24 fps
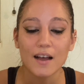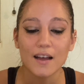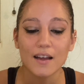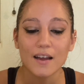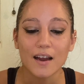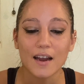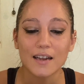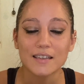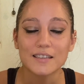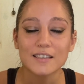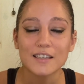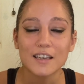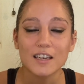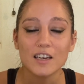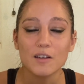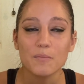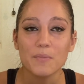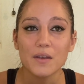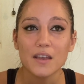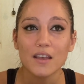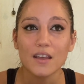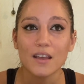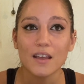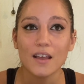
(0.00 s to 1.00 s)
it's gonna
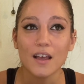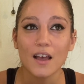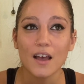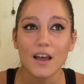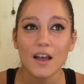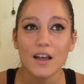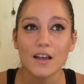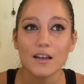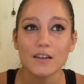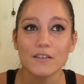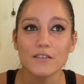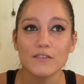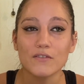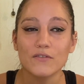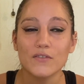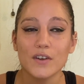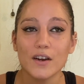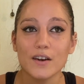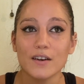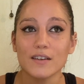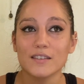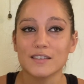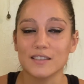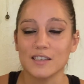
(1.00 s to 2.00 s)
be
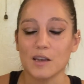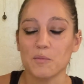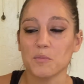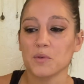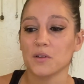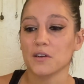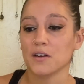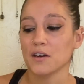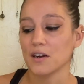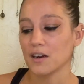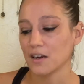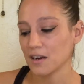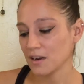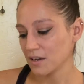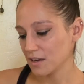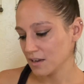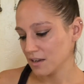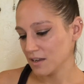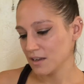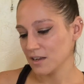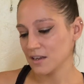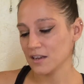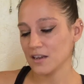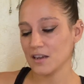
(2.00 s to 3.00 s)
very similar
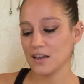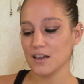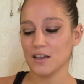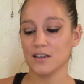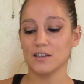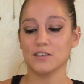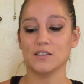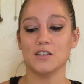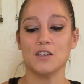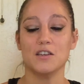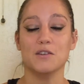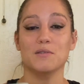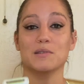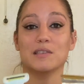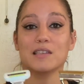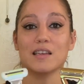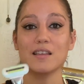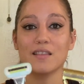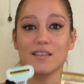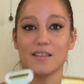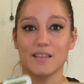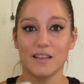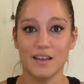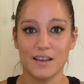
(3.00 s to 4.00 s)
to
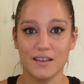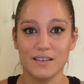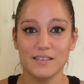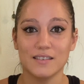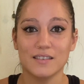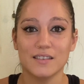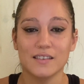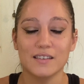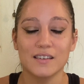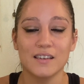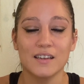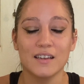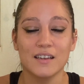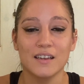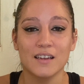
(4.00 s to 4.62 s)
using this.